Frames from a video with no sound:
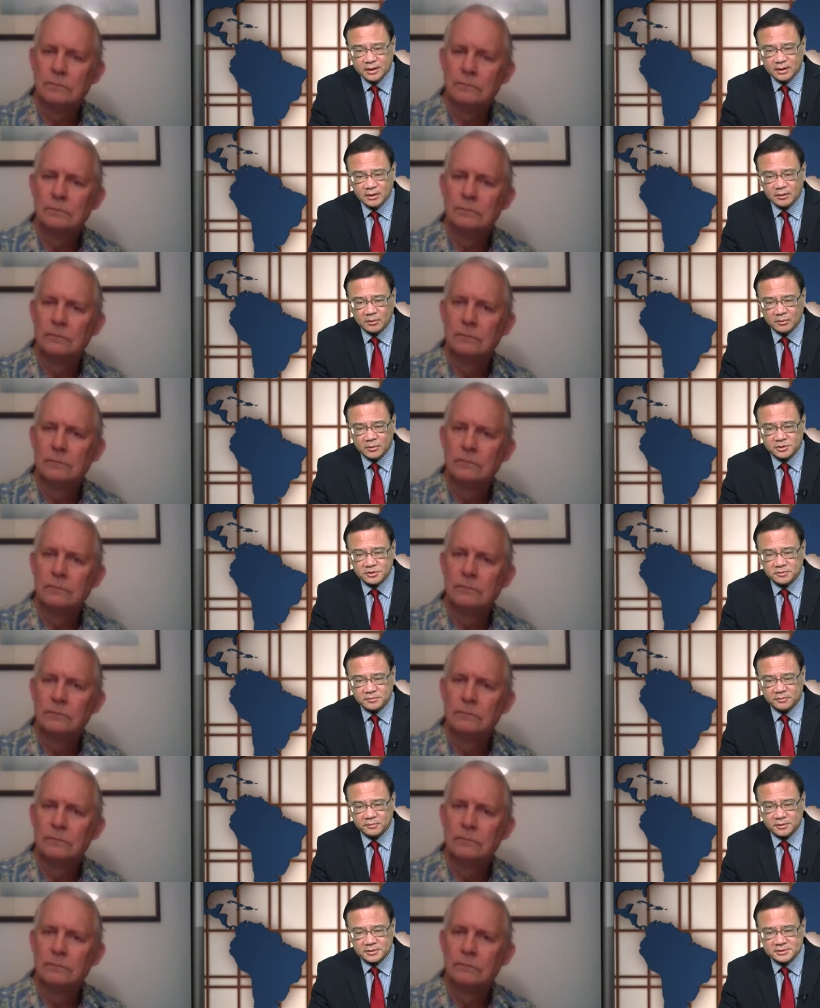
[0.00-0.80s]

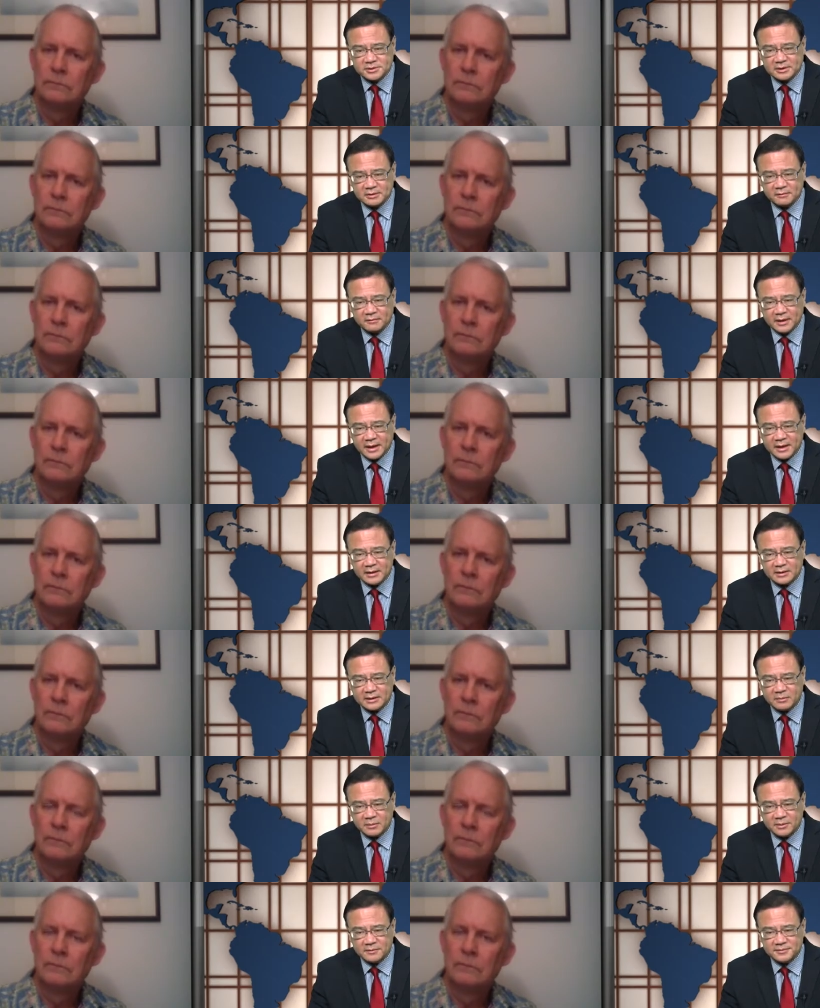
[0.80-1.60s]
Speaker 1: which refers to the
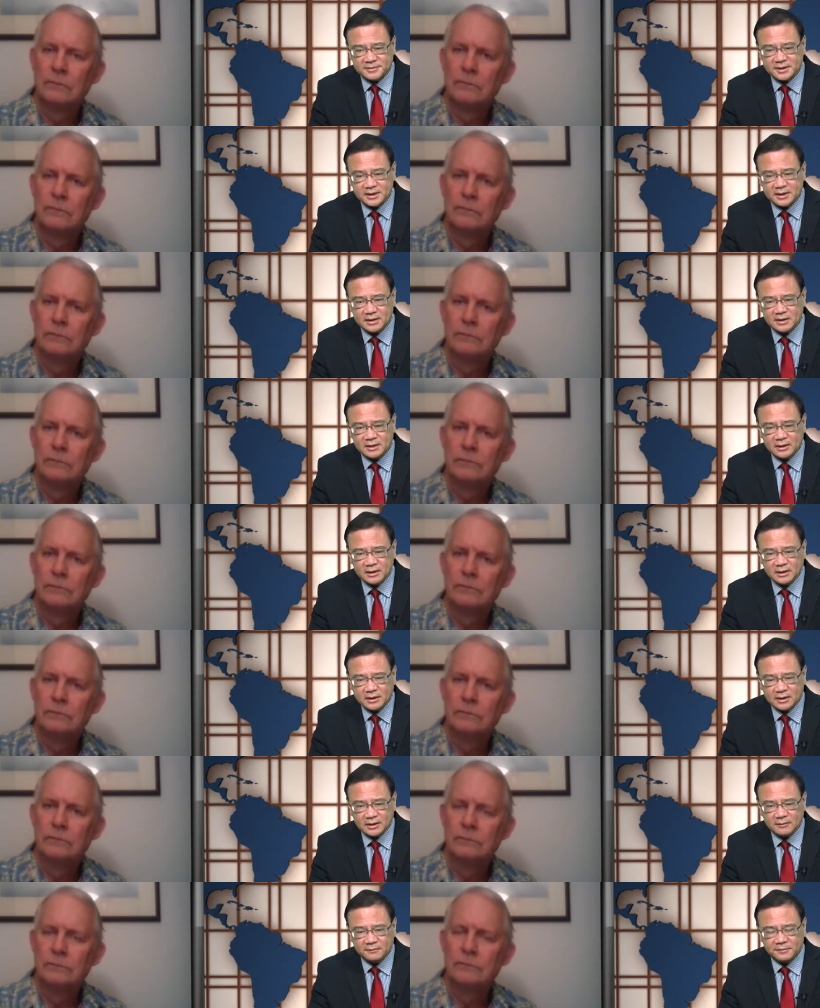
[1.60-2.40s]
fact that we've seen
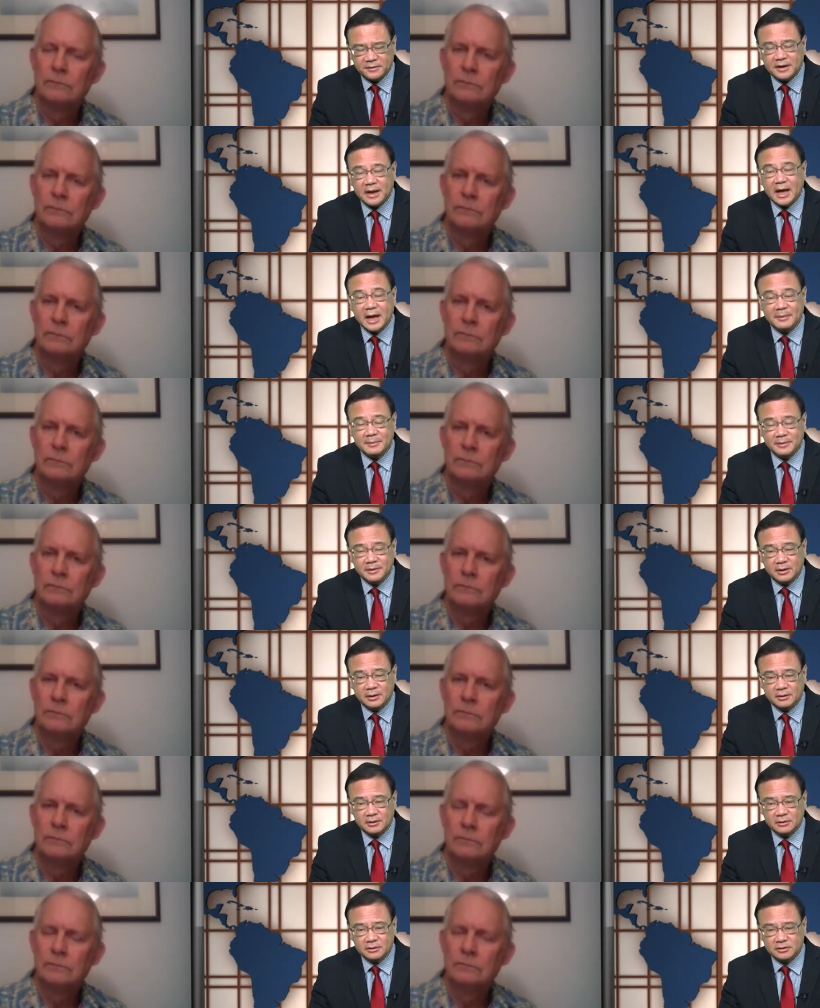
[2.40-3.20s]
a
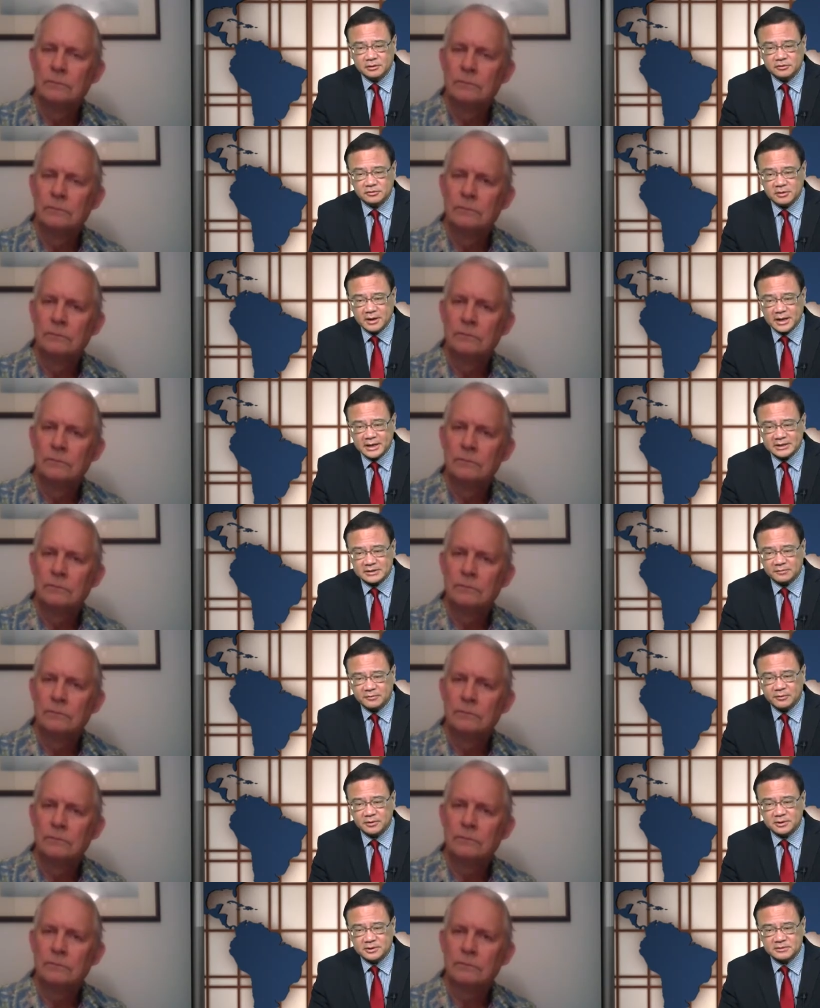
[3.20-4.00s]
phenomenal
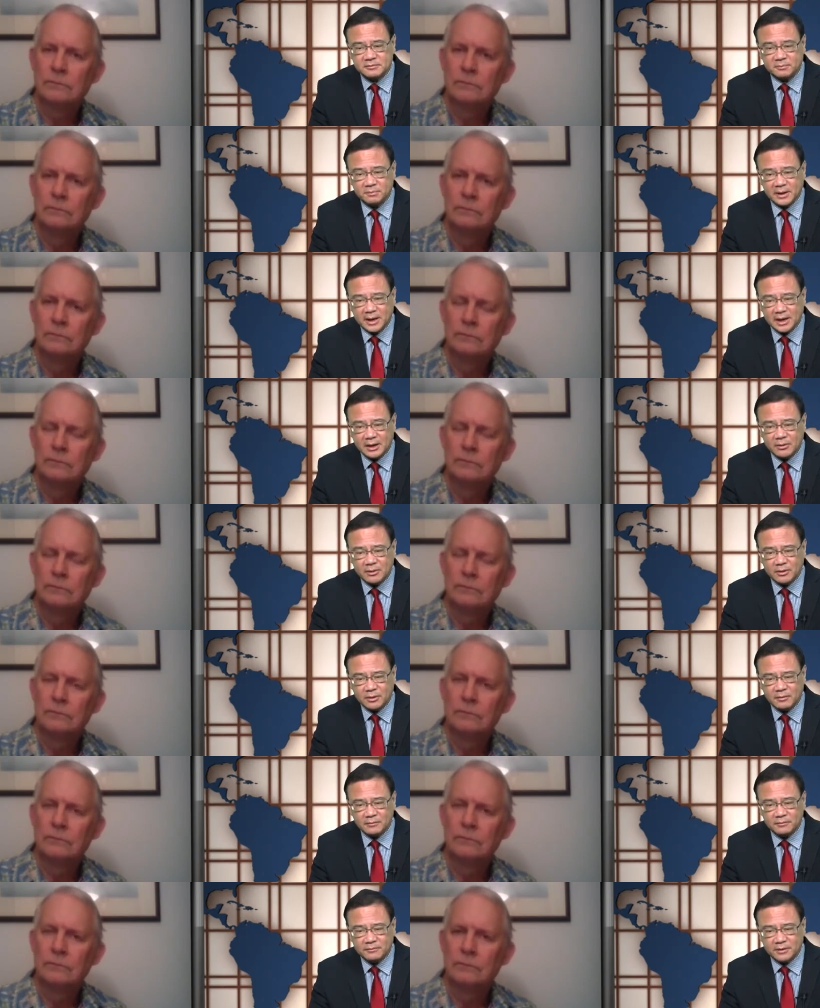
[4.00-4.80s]
transference of
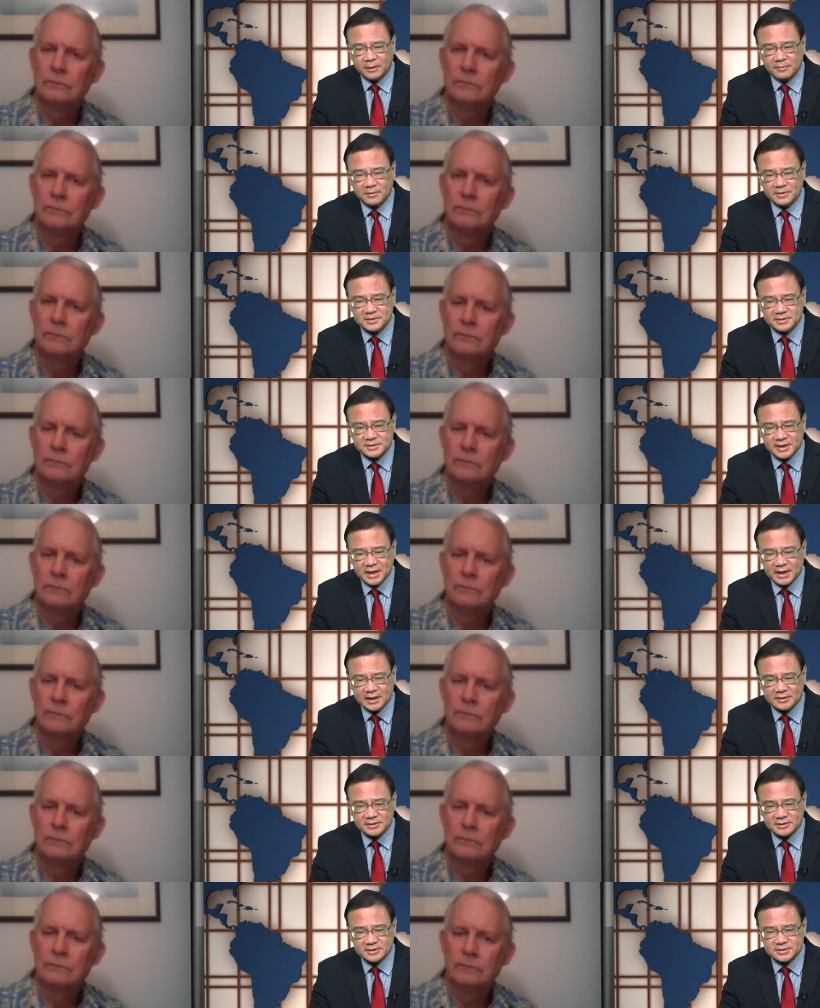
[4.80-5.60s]
power from the
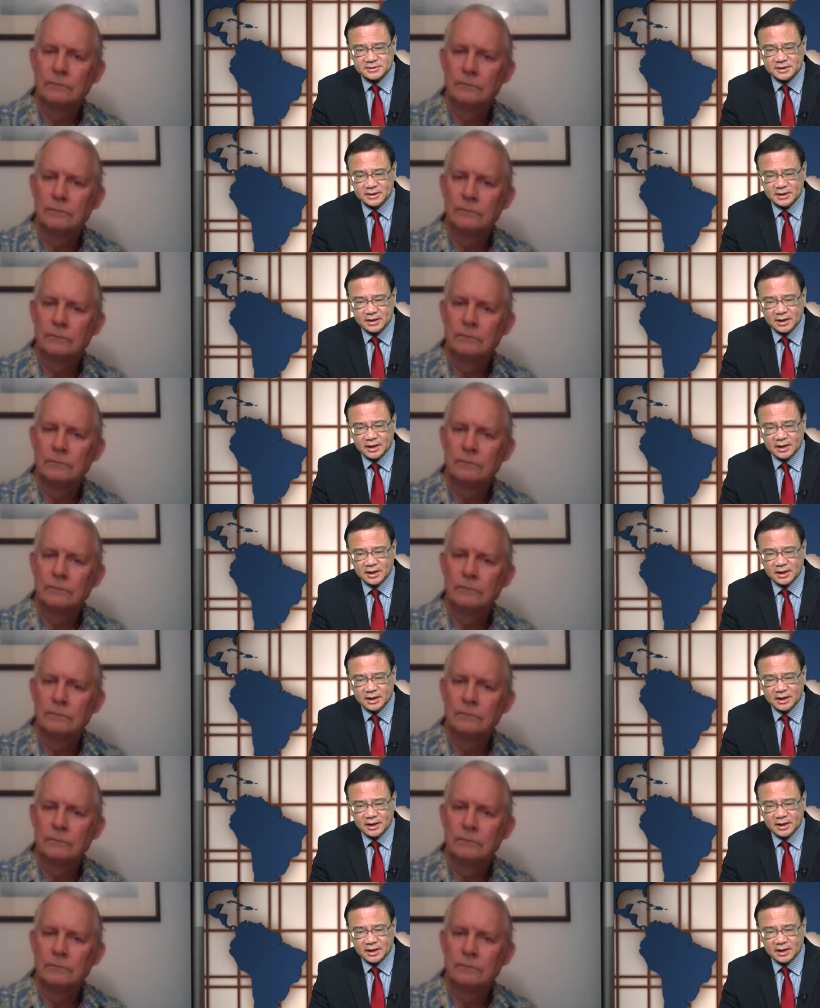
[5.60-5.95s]
states